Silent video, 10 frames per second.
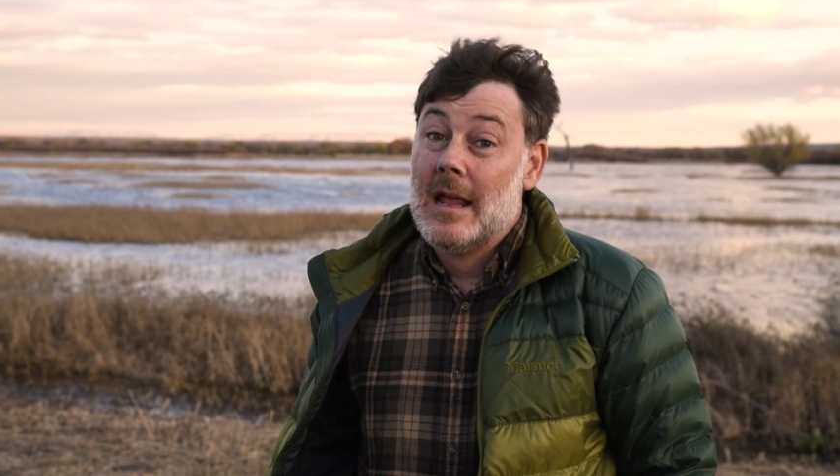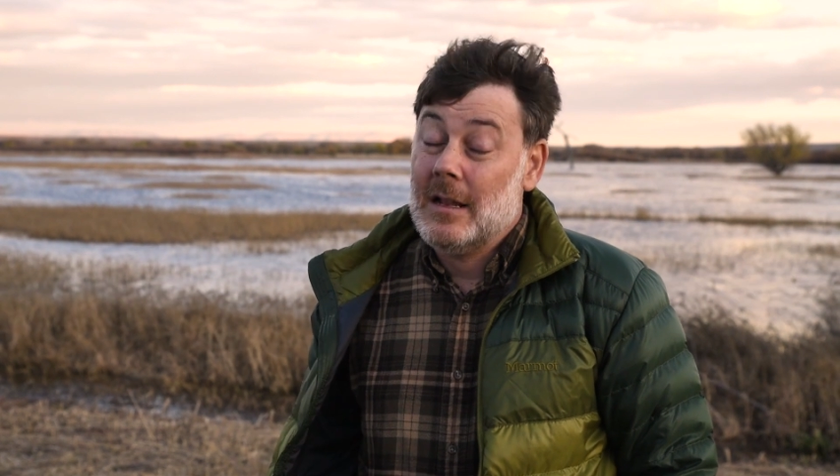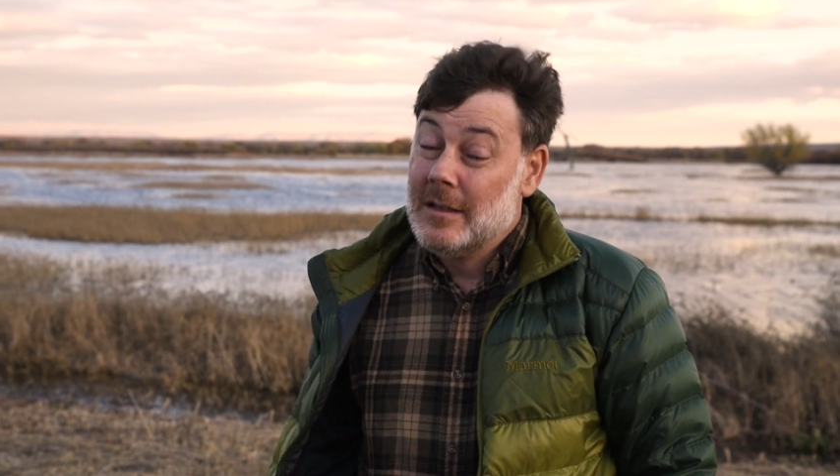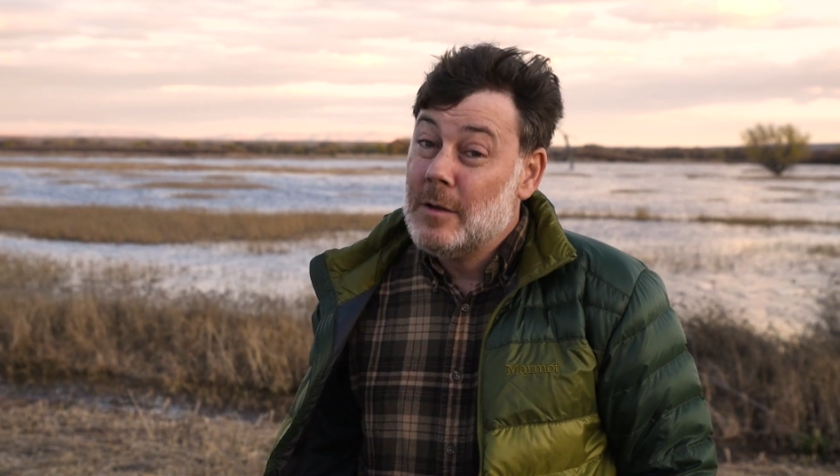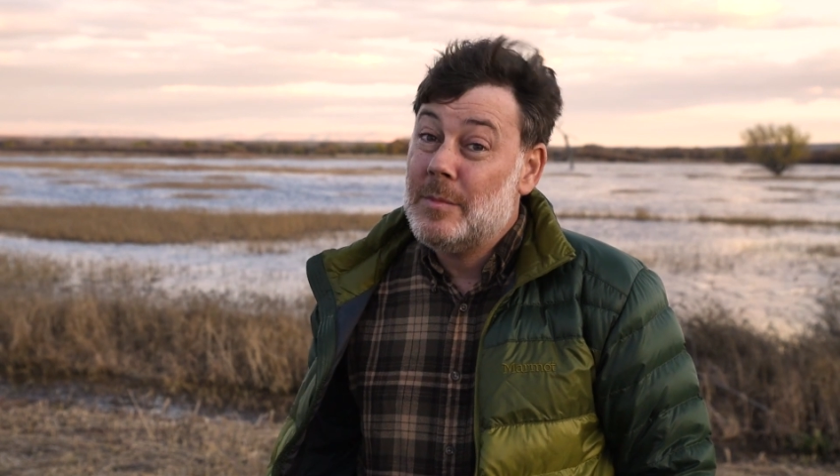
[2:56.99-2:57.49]

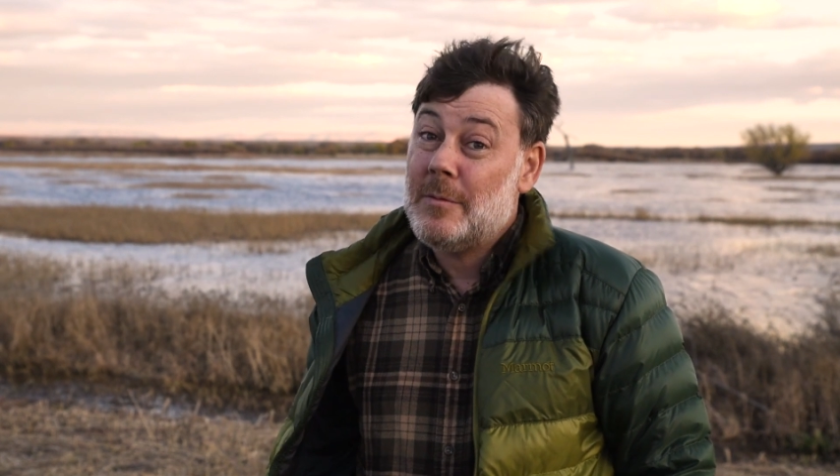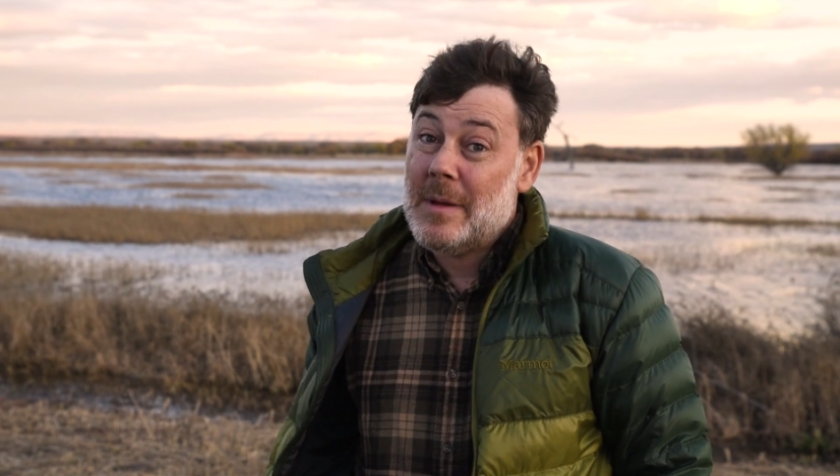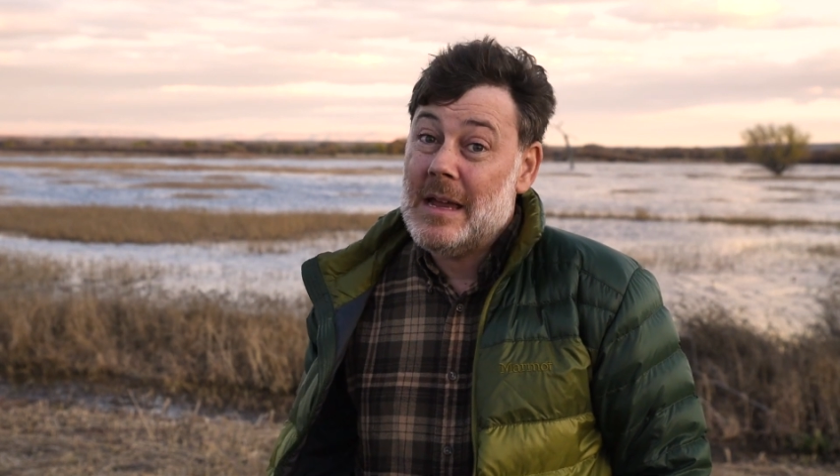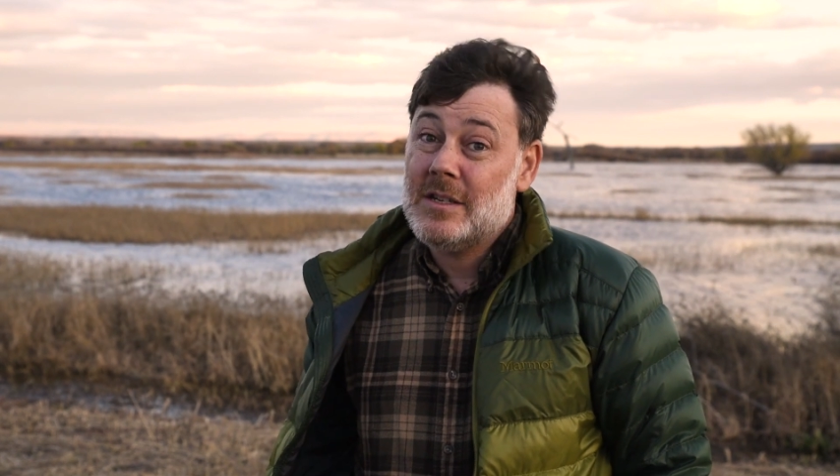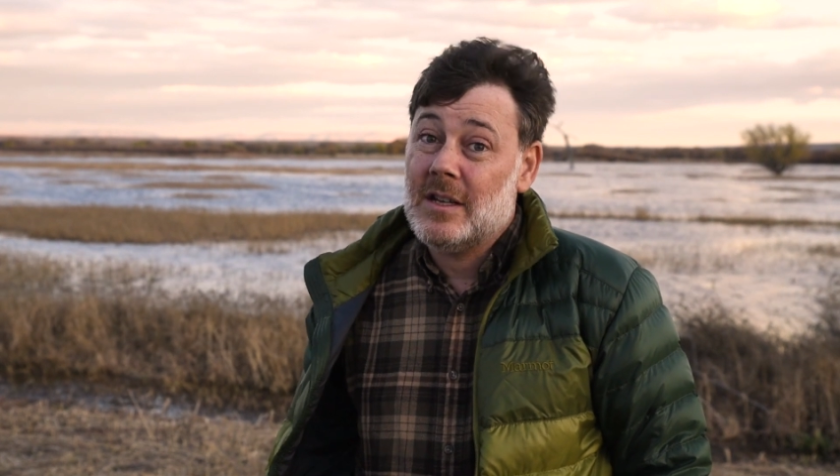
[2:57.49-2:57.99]
and a little bit
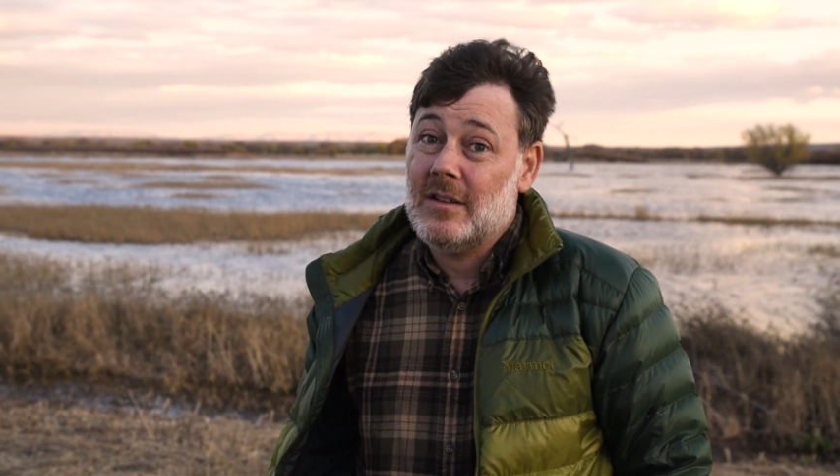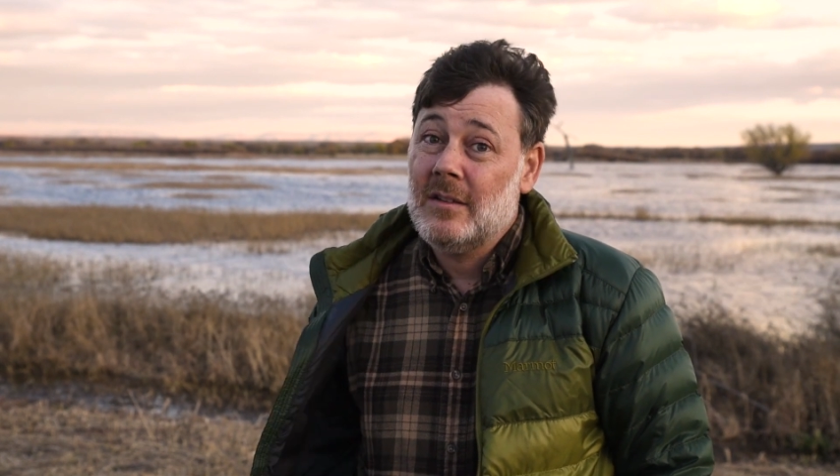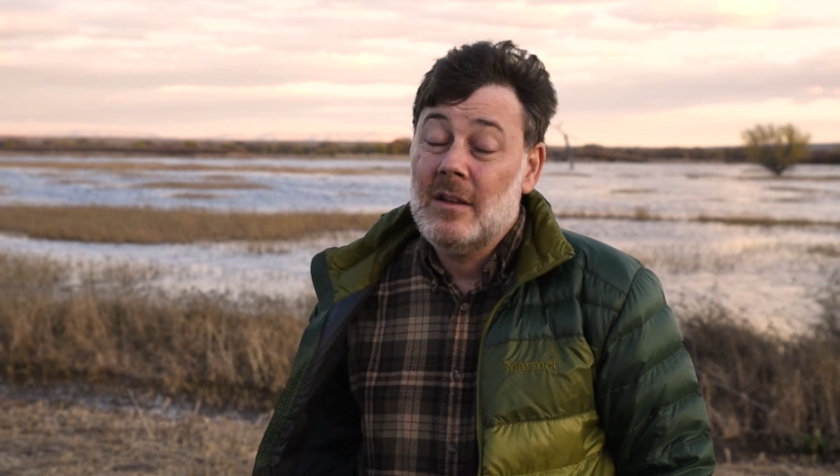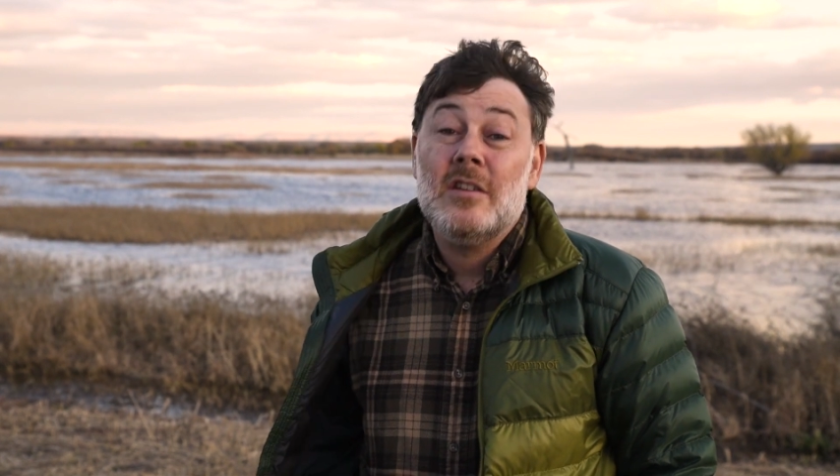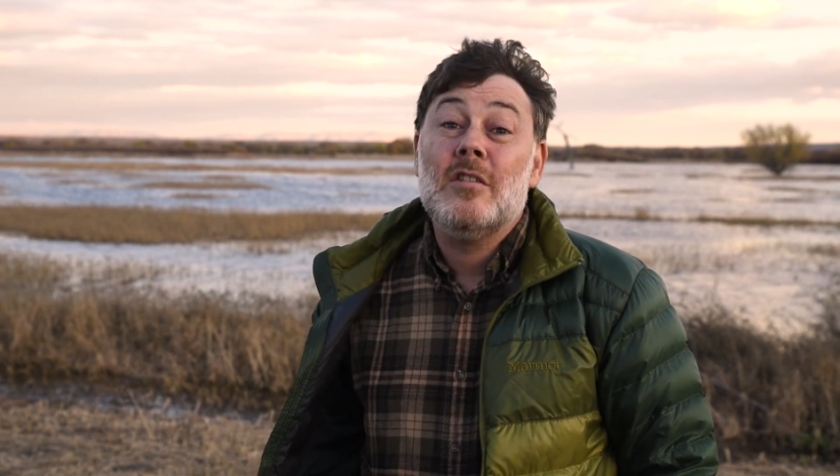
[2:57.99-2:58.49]
of
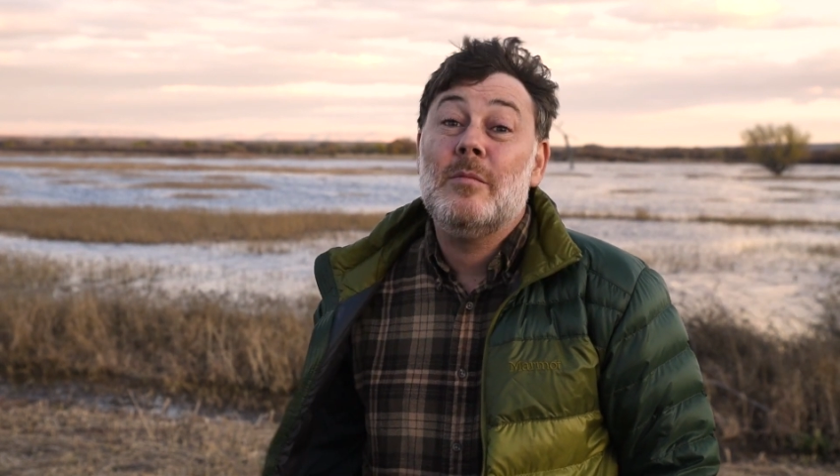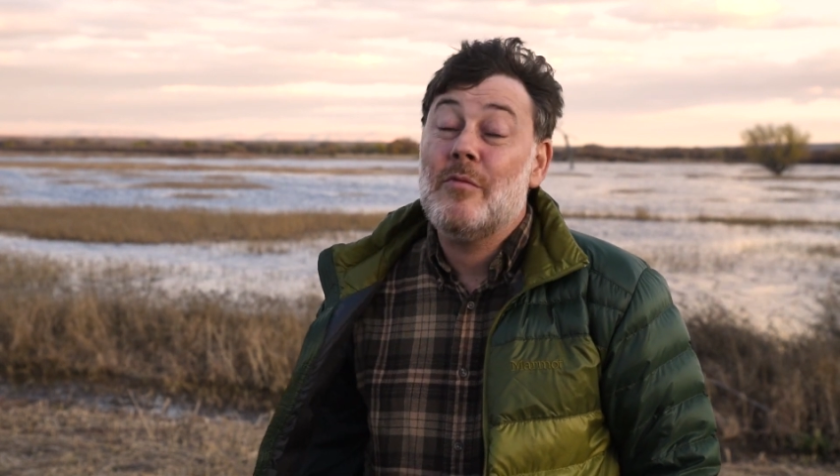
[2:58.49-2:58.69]
patience, you'll